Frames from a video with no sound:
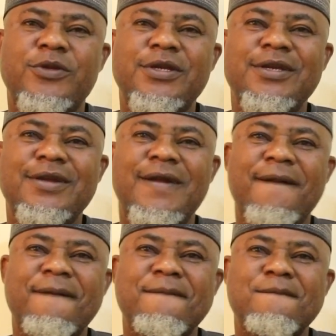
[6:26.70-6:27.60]
You
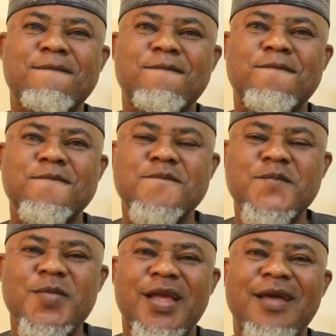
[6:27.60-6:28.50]
see,
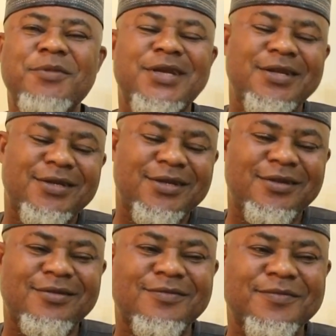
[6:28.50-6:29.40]
let me say
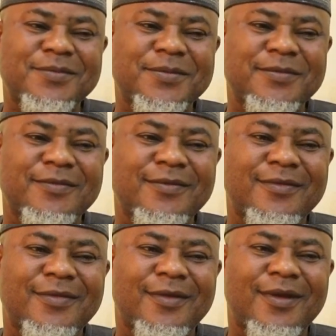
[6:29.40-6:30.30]
this.
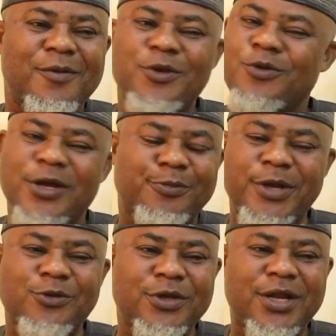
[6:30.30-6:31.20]
With due
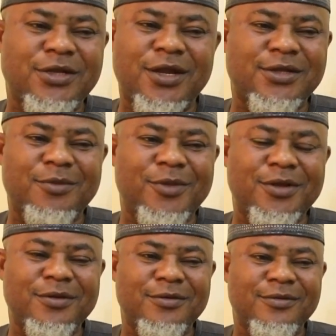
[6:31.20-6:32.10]
respect to the National
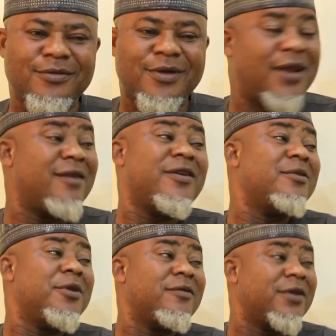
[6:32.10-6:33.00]
Assembly, I don't have
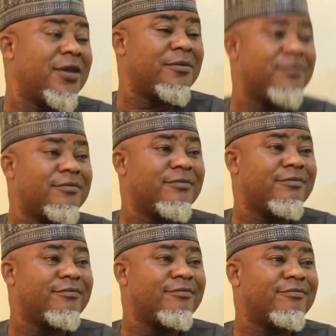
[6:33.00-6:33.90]
any belief in them.
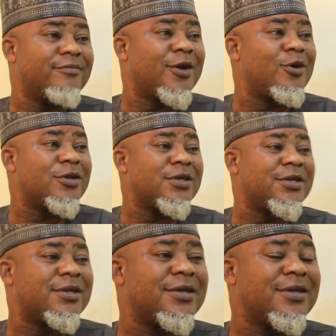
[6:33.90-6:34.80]

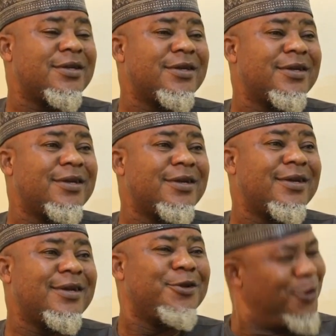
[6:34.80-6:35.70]
Because,
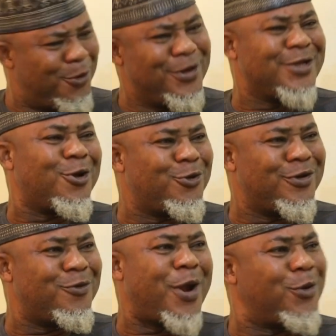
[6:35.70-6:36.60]
do you know in this
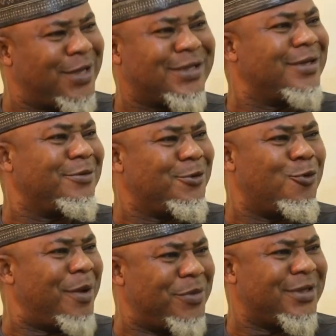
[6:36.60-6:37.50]
country, we're rotating
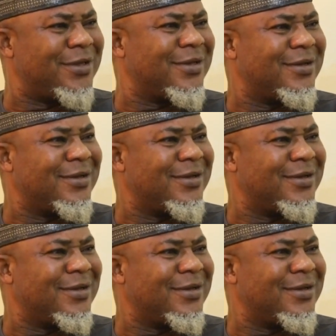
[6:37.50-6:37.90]
human beings.